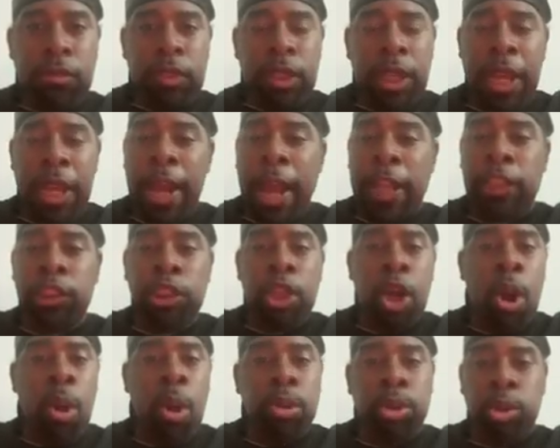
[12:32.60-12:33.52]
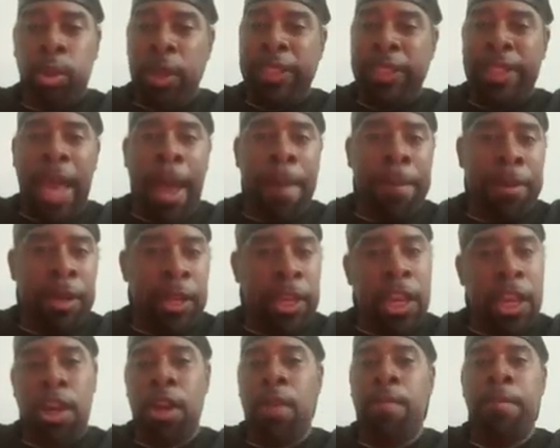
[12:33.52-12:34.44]
And I told you, it's happening
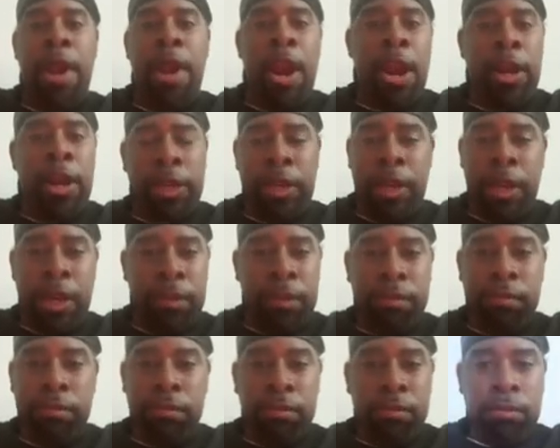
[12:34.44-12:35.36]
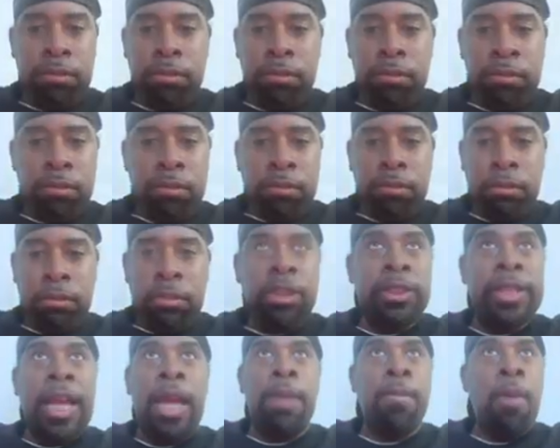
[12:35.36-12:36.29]
here in America.
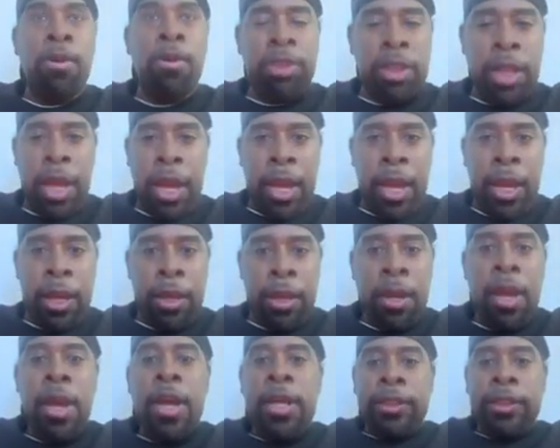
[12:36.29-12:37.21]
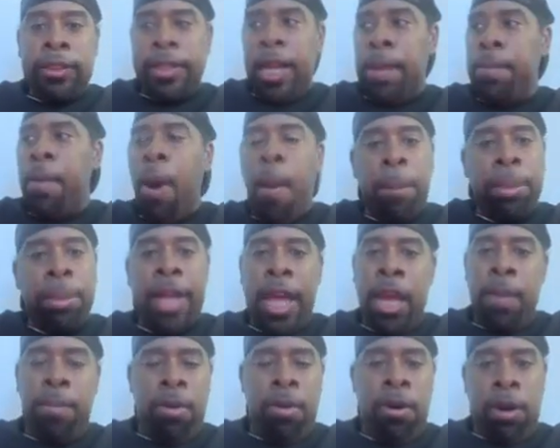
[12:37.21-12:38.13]
Same old thing. Same old
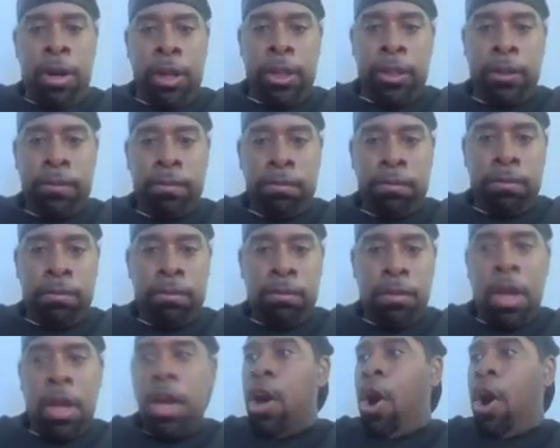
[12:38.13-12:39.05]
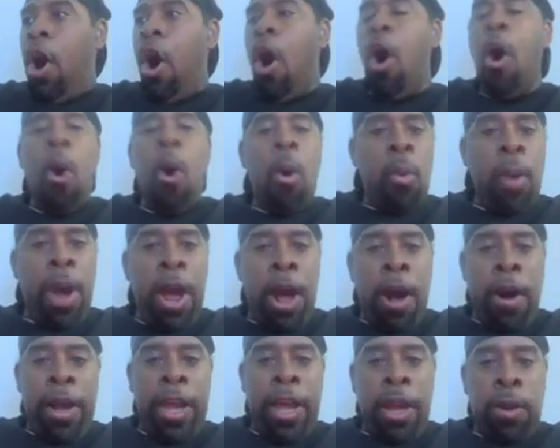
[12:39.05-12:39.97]
playbook. Oh,
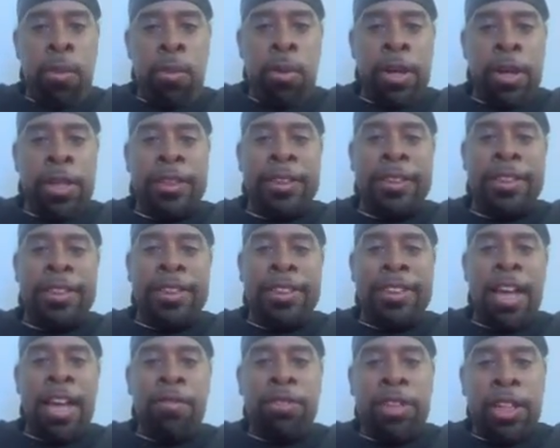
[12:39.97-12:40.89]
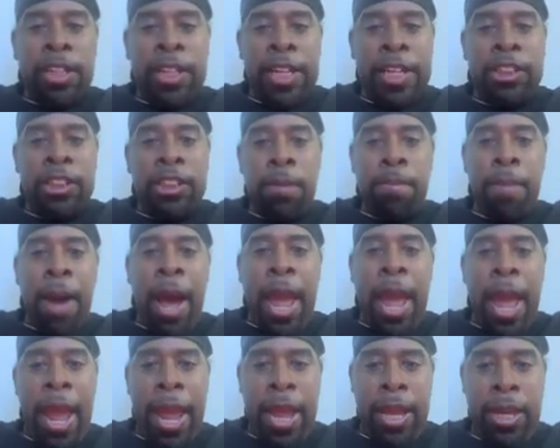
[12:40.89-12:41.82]
well, it was self-deletion by
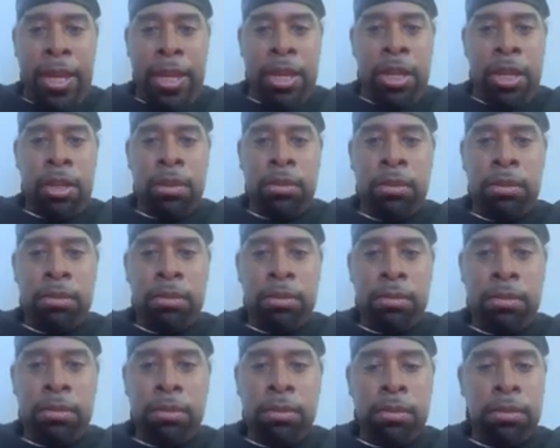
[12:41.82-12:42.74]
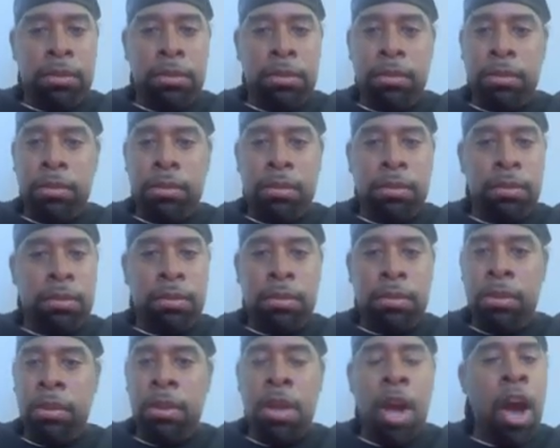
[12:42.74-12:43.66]
hanging.
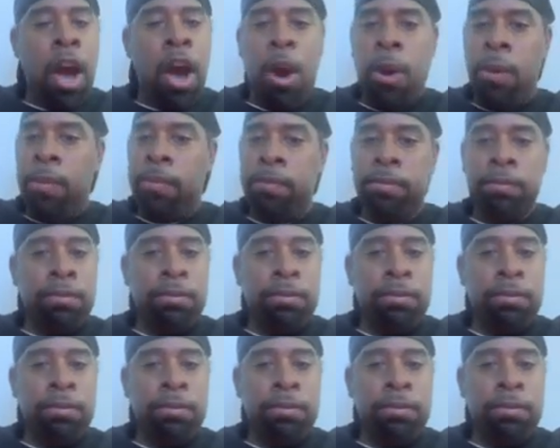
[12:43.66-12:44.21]
No.